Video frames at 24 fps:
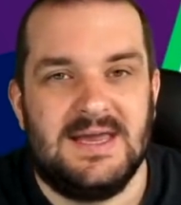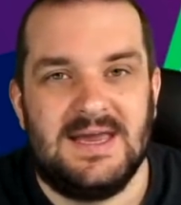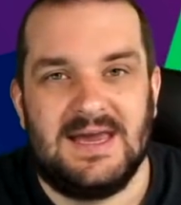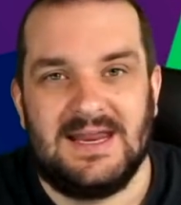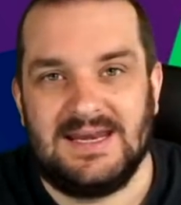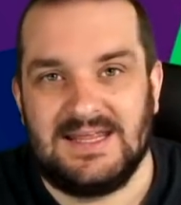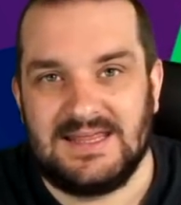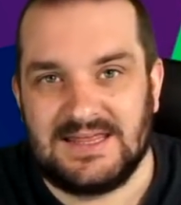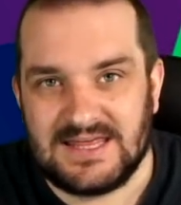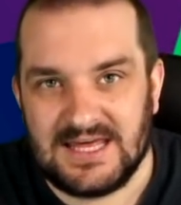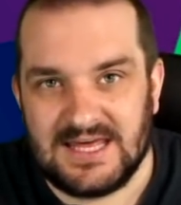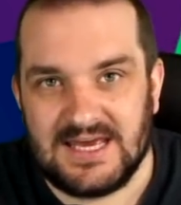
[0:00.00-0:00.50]
and
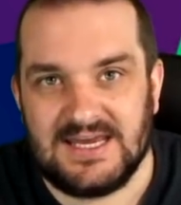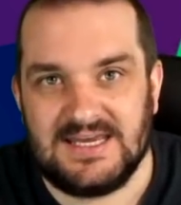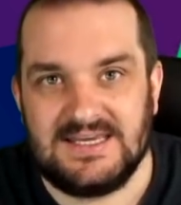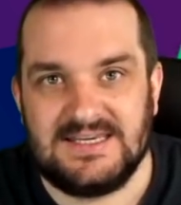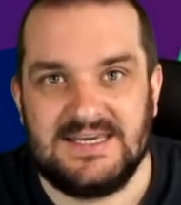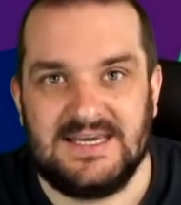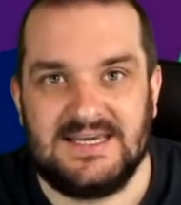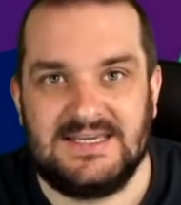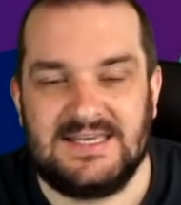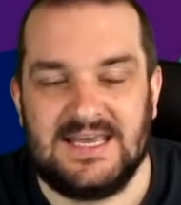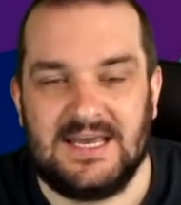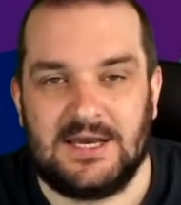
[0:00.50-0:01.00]
in
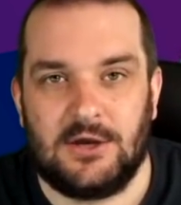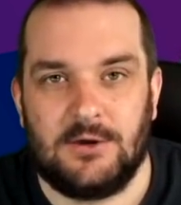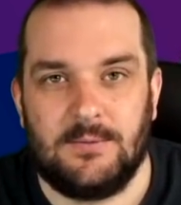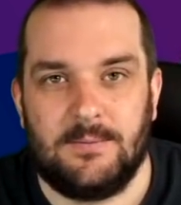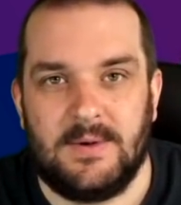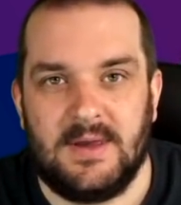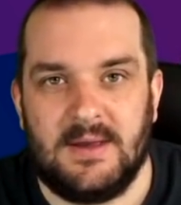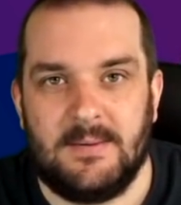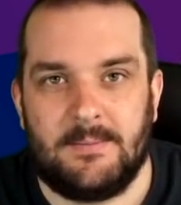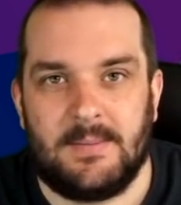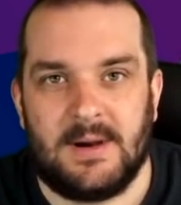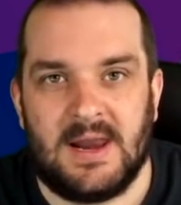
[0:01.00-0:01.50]
36 there could
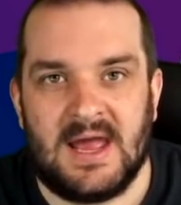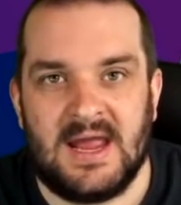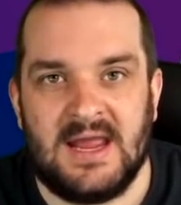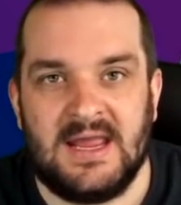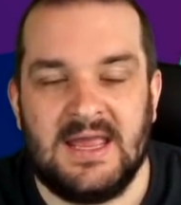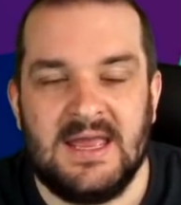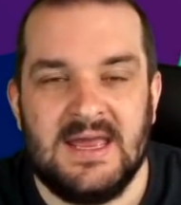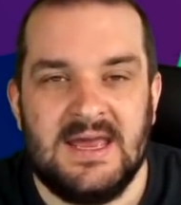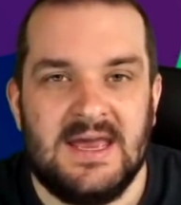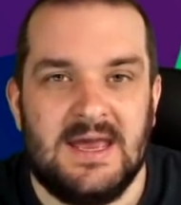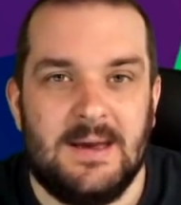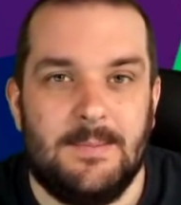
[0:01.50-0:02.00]
be a blank.